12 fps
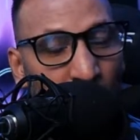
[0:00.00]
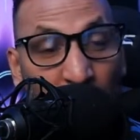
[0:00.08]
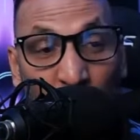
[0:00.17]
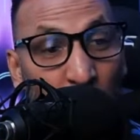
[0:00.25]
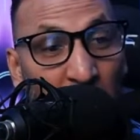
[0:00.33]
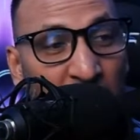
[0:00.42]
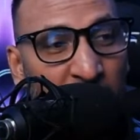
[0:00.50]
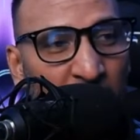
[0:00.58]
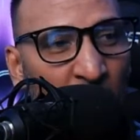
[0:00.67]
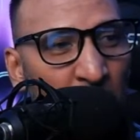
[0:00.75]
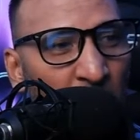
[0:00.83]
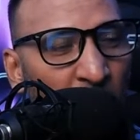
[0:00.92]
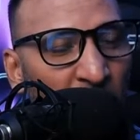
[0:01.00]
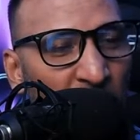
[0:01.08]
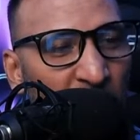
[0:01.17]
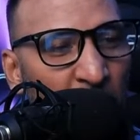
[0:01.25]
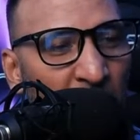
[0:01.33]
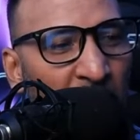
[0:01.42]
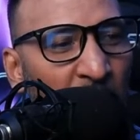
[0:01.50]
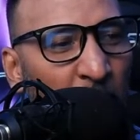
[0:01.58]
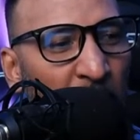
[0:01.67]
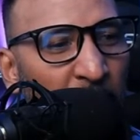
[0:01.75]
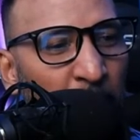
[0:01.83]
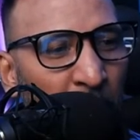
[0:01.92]
We need to calm down and just be calm
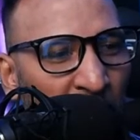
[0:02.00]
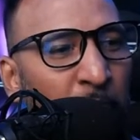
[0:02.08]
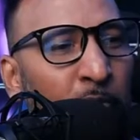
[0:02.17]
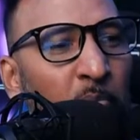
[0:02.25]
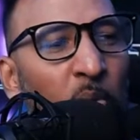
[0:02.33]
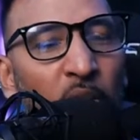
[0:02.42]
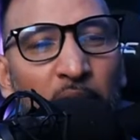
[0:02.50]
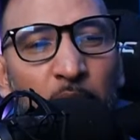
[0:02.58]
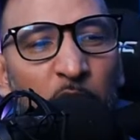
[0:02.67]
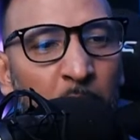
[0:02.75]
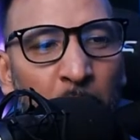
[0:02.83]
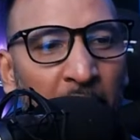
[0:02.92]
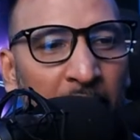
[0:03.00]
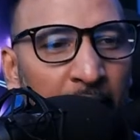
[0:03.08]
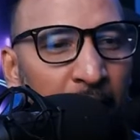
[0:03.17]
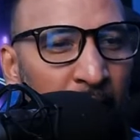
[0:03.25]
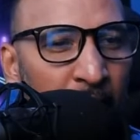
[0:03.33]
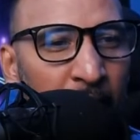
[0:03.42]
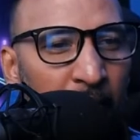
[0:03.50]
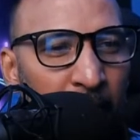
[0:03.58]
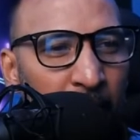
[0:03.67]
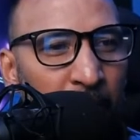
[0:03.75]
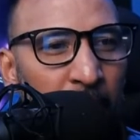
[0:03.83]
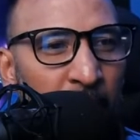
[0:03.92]
and play football. Just play
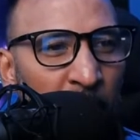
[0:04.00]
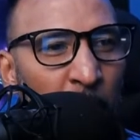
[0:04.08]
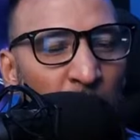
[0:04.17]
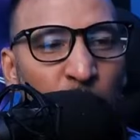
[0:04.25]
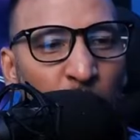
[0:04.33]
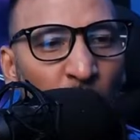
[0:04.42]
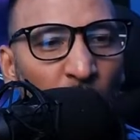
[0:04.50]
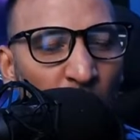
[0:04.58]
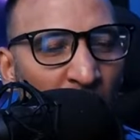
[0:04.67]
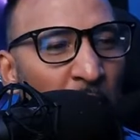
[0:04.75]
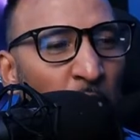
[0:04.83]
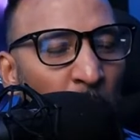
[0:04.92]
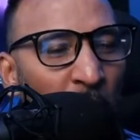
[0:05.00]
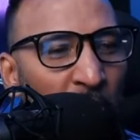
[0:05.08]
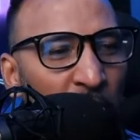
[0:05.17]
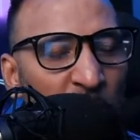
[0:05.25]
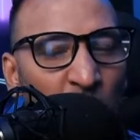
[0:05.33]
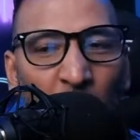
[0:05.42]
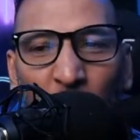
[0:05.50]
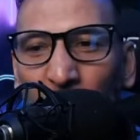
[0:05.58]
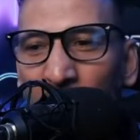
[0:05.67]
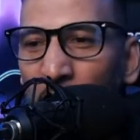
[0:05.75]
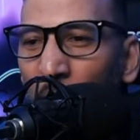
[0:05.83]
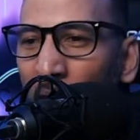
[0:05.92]
simple football. We have the numerical
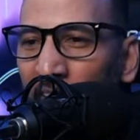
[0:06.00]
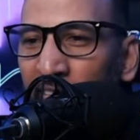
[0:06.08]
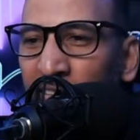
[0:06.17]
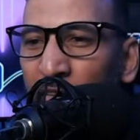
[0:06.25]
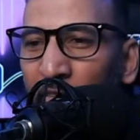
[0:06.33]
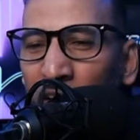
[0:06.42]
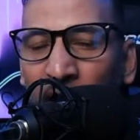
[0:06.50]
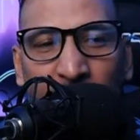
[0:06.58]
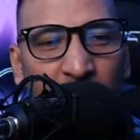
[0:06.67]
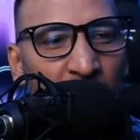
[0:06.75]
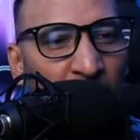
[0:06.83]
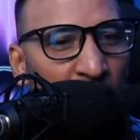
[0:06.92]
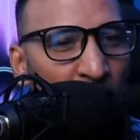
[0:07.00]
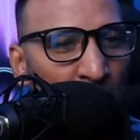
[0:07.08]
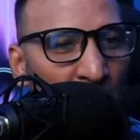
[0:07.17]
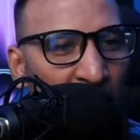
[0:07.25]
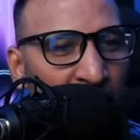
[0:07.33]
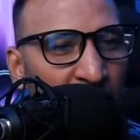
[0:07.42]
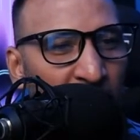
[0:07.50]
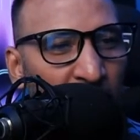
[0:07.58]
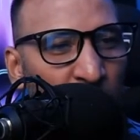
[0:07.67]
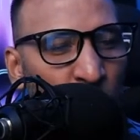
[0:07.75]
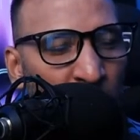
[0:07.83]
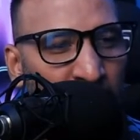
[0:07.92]
superiority. But back to Stephen Hart. Back in
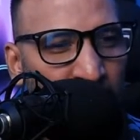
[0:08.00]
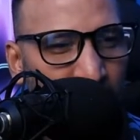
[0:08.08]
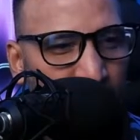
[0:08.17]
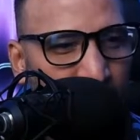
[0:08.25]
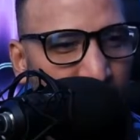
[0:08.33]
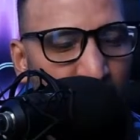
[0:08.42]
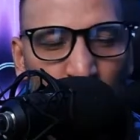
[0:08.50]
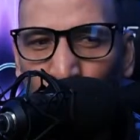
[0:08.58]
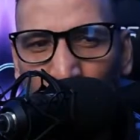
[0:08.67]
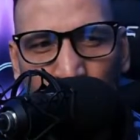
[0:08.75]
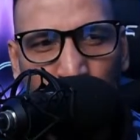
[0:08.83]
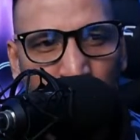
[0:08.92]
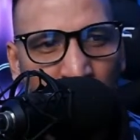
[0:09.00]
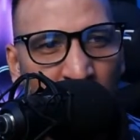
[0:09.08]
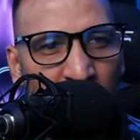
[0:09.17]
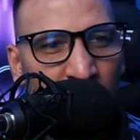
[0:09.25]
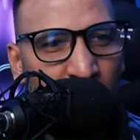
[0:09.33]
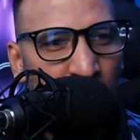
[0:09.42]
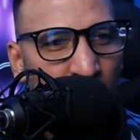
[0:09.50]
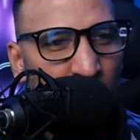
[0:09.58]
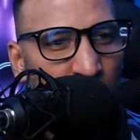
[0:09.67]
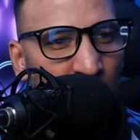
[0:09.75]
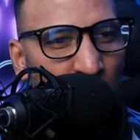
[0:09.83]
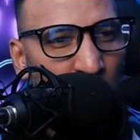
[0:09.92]
2016, 2015,
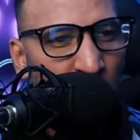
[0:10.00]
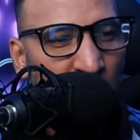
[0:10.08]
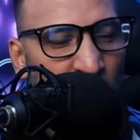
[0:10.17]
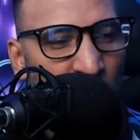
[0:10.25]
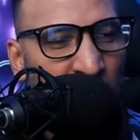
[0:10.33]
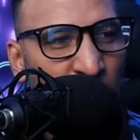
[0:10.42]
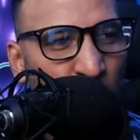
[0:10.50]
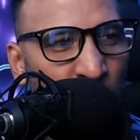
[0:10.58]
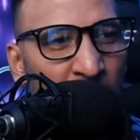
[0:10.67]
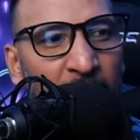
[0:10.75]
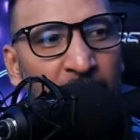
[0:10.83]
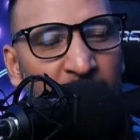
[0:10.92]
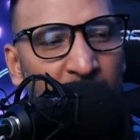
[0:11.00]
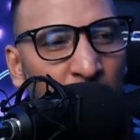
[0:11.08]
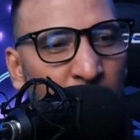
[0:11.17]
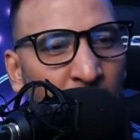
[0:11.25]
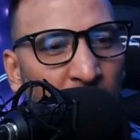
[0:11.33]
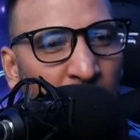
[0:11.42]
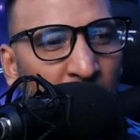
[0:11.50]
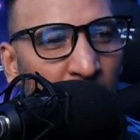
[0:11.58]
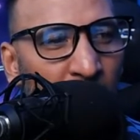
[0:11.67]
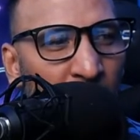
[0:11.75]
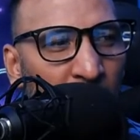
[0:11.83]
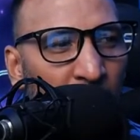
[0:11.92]
there was a changeover in the TTFA.
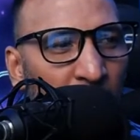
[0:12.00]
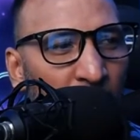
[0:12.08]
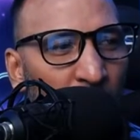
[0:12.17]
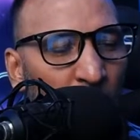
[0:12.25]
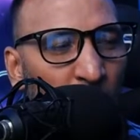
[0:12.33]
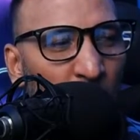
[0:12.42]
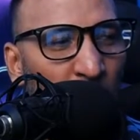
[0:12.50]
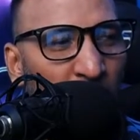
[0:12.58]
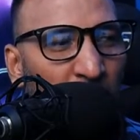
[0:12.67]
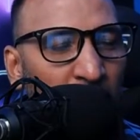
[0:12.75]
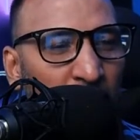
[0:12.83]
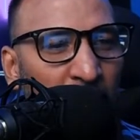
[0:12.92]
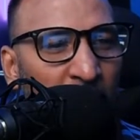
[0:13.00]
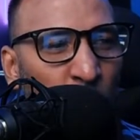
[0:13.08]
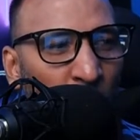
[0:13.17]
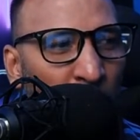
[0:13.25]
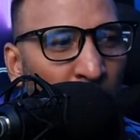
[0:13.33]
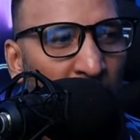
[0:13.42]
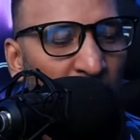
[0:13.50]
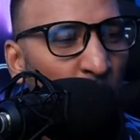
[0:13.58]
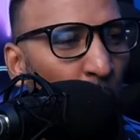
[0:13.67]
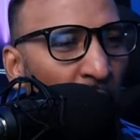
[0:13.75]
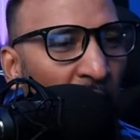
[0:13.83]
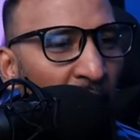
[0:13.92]
We were early in the qualifier. So
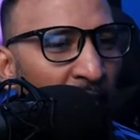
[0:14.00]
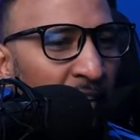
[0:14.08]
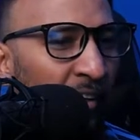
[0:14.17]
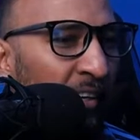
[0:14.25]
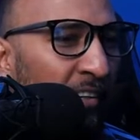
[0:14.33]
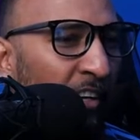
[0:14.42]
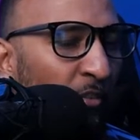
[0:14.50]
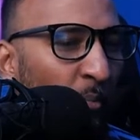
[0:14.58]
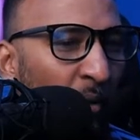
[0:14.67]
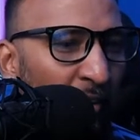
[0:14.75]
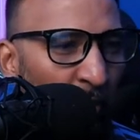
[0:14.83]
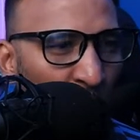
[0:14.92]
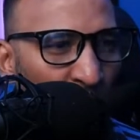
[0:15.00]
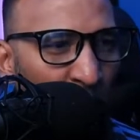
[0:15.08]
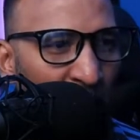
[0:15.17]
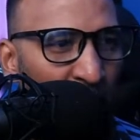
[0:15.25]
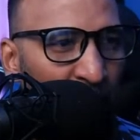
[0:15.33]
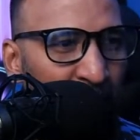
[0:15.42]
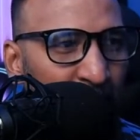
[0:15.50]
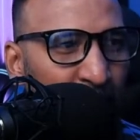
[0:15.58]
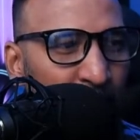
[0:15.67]
Real Gill and Kevin Molino are coming on.